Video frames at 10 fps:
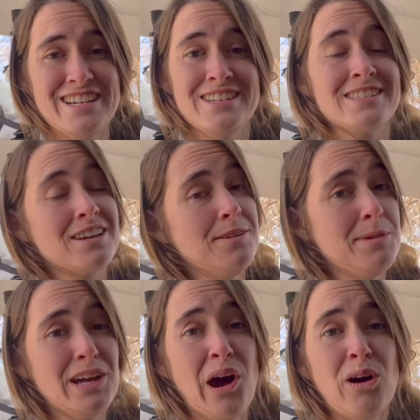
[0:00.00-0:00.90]
It's gonna be
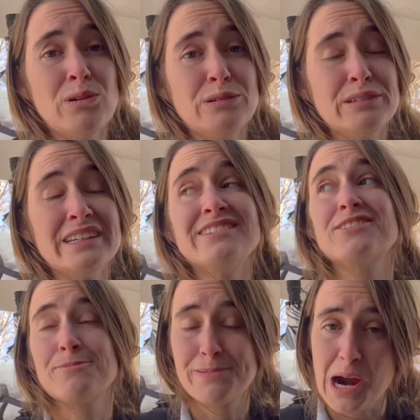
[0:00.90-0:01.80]
cold, it's
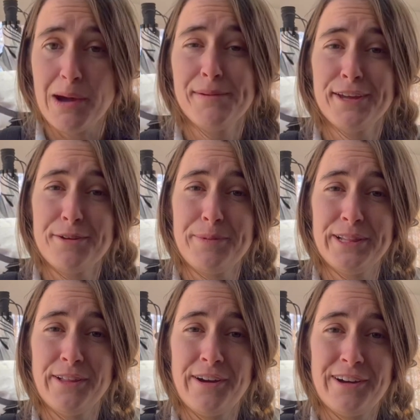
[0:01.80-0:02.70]
probably gonna be
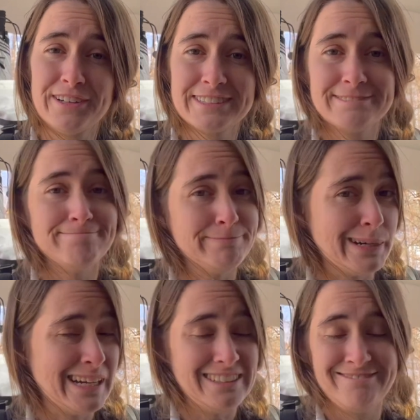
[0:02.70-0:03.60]
long,
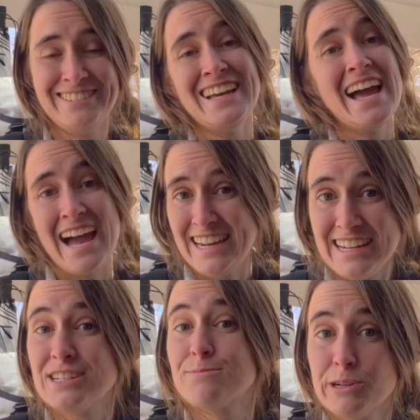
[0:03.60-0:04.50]
but I need
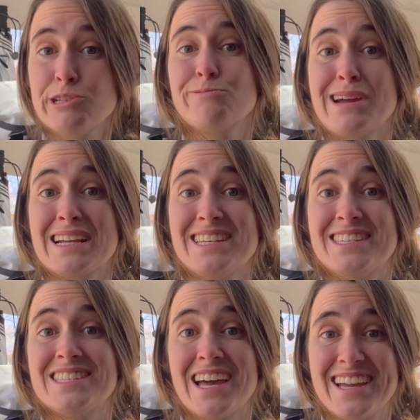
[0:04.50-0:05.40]
as much practice
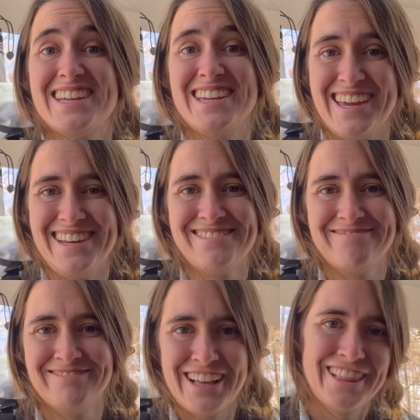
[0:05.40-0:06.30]
as I can get.
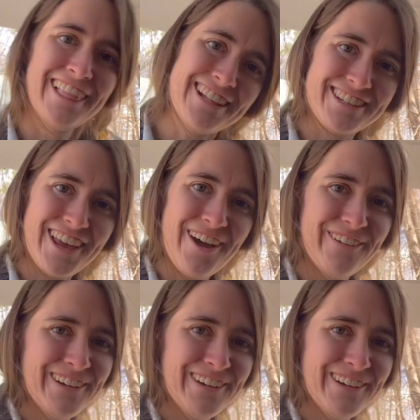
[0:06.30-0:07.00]
Let's go.